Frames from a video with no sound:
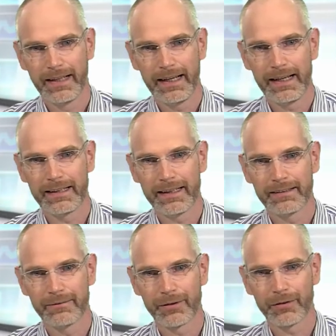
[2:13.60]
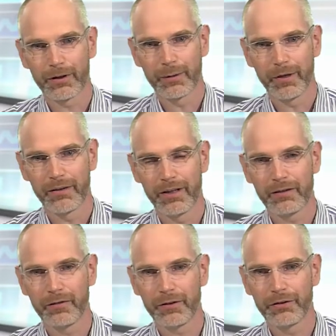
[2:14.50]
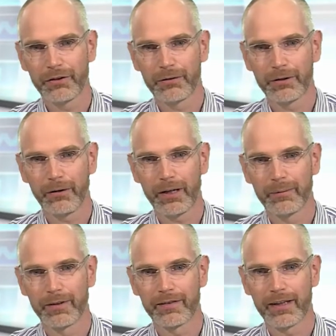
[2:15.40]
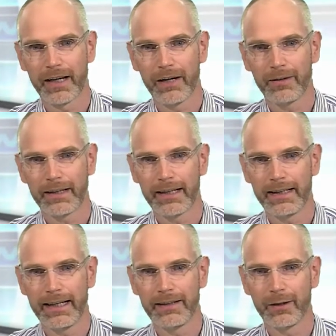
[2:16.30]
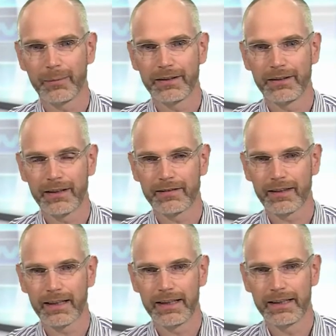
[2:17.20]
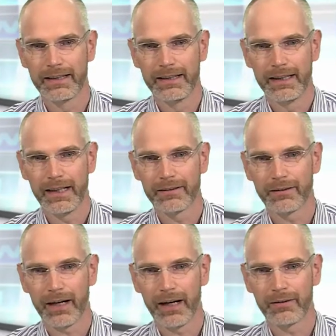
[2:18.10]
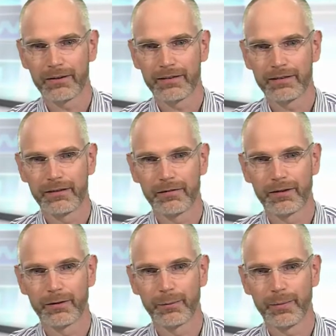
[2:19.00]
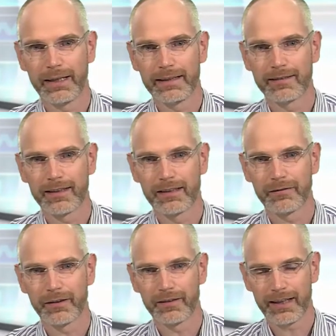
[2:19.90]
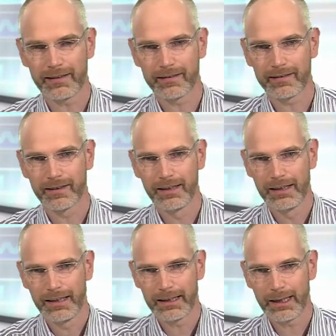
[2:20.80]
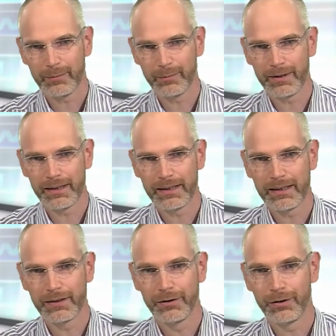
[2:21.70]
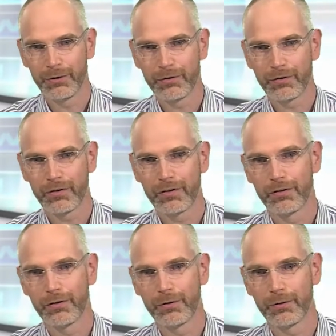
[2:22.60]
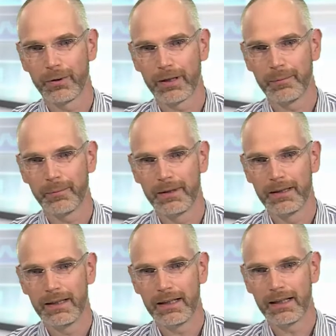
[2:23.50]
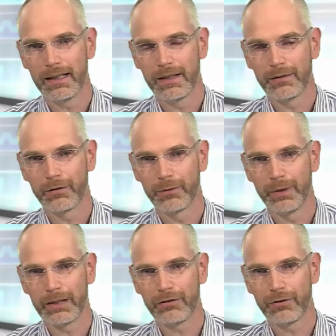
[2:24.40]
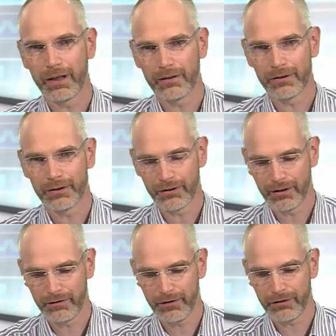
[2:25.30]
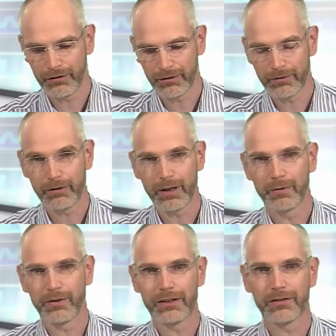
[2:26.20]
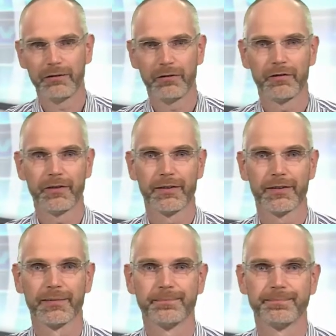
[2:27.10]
And then we'll talk about non-functional requirements and how they can end up in your SLA, and how these different domains and different tests can be used to make sure that all your non-functional requirements are actually fulfilled.